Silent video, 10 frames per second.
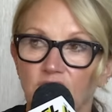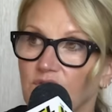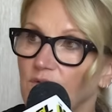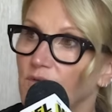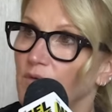
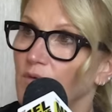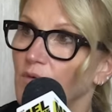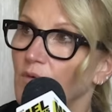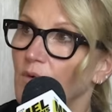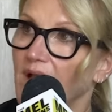
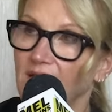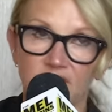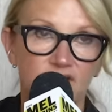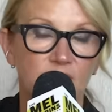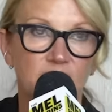to
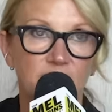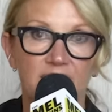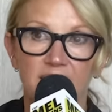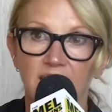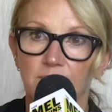having something
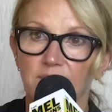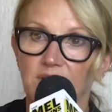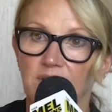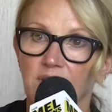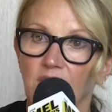bad
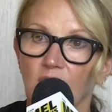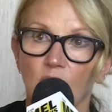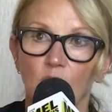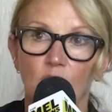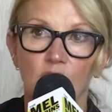happen,
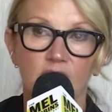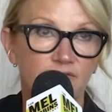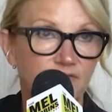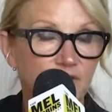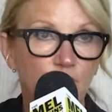or
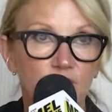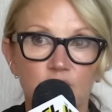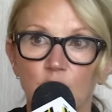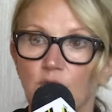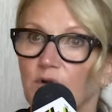a fear
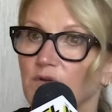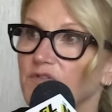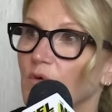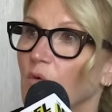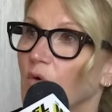of
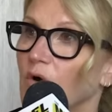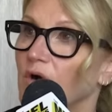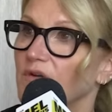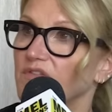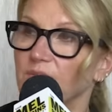yours,
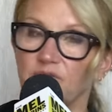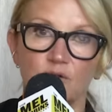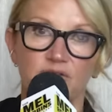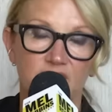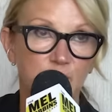or some
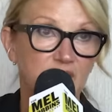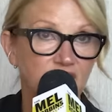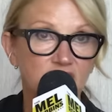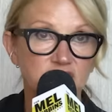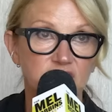sort of
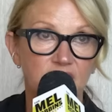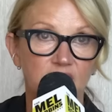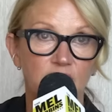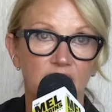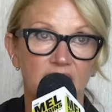expectation
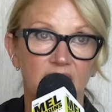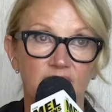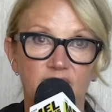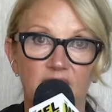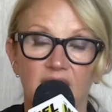that you
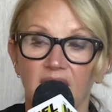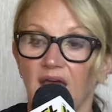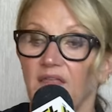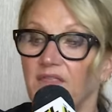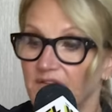have.
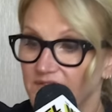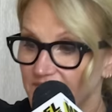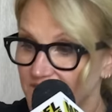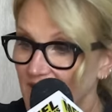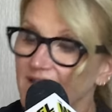The
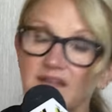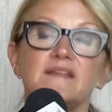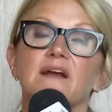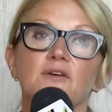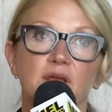
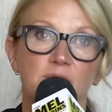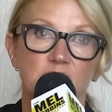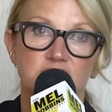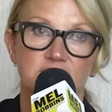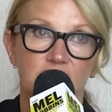secondary
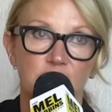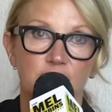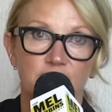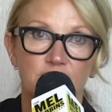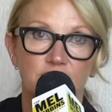emotion that
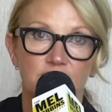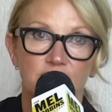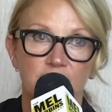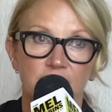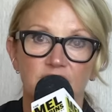you feel,
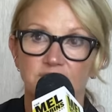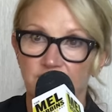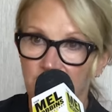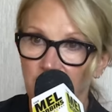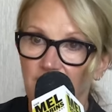
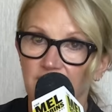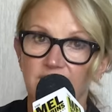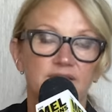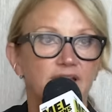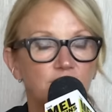this is the
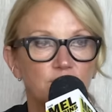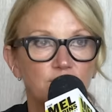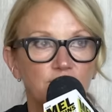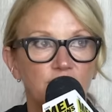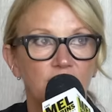thing that
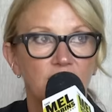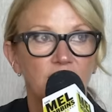lingers